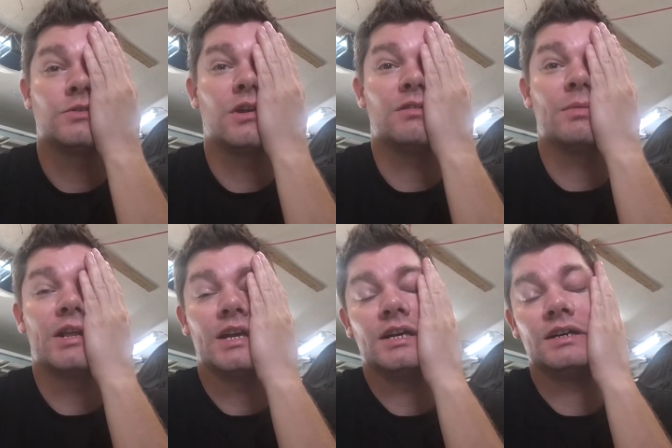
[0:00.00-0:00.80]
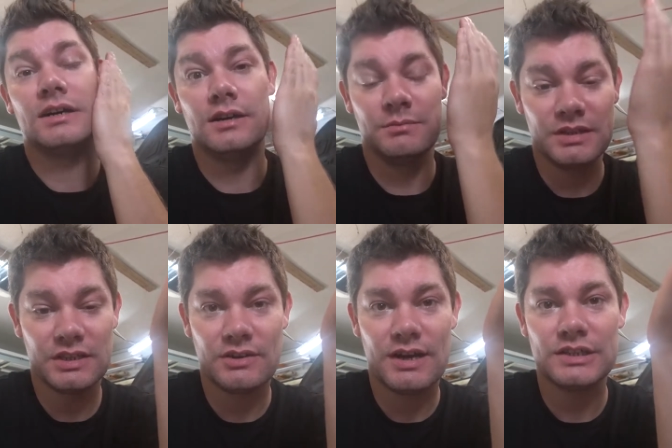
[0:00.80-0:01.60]
What's going on everybody? Um, in
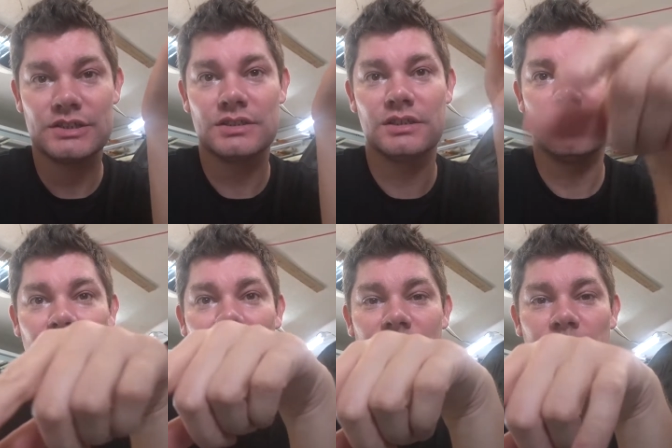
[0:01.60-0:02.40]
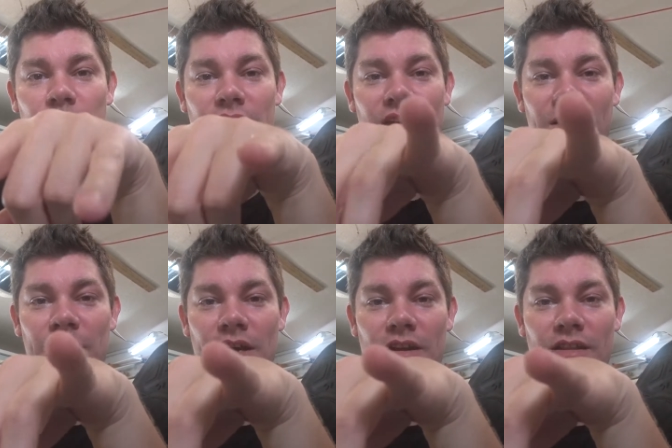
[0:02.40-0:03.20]
the garage, uh, I just pulled the
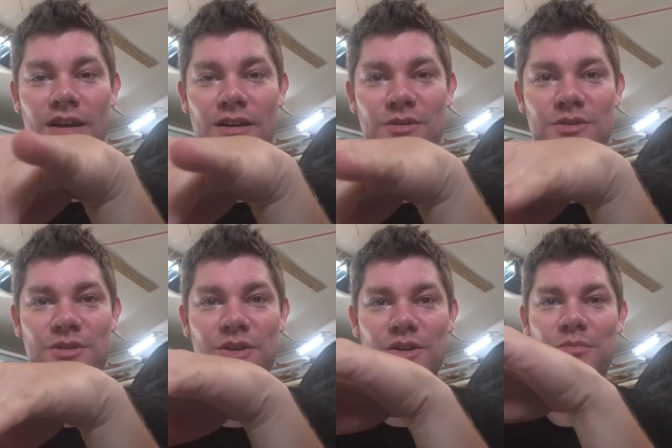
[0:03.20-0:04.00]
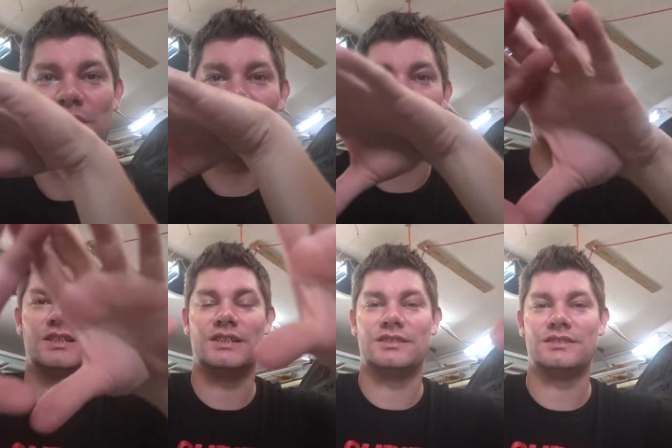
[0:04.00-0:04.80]
camera out of the house, so you're probably
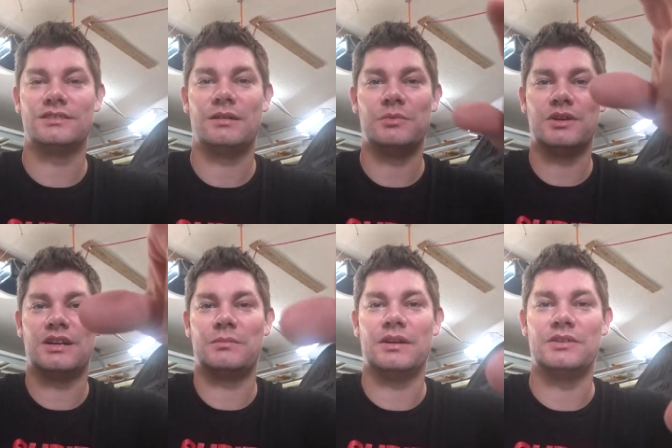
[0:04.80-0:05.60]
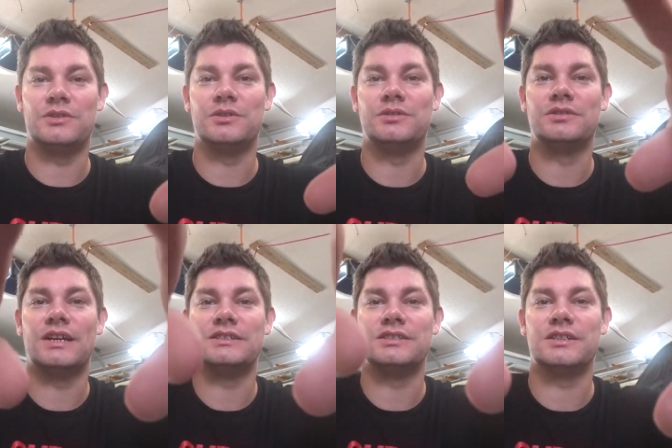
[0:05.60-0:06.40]
seeing, I'm looking at my little
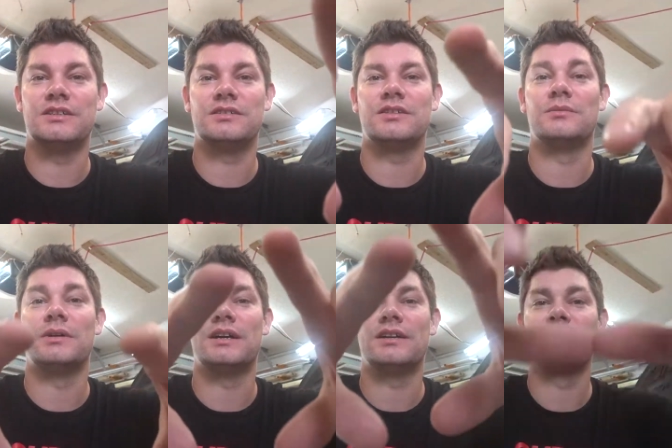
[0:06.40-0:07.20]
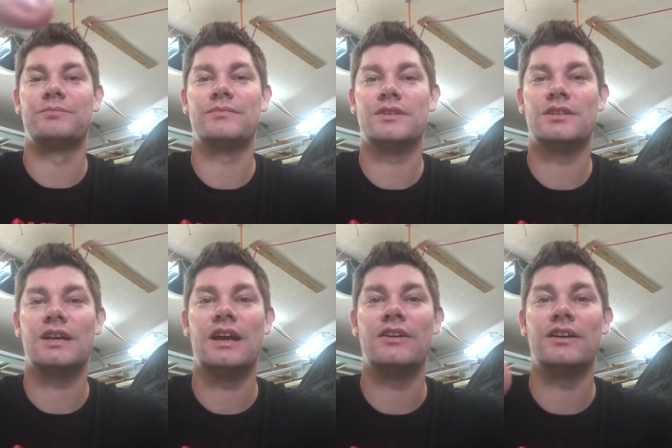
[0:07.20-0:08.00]
lens here, or my
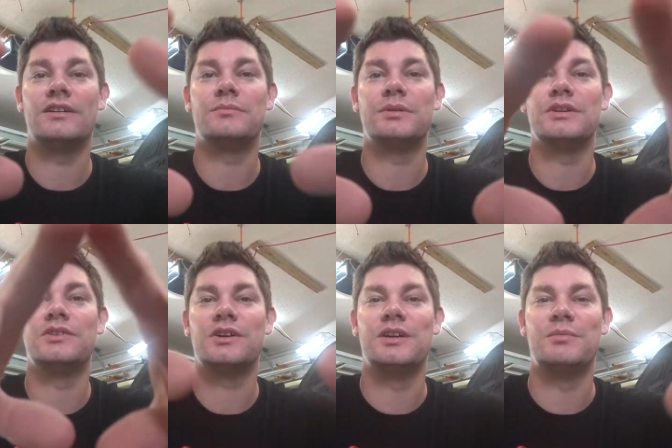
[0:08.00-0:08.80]
area, but you're looking,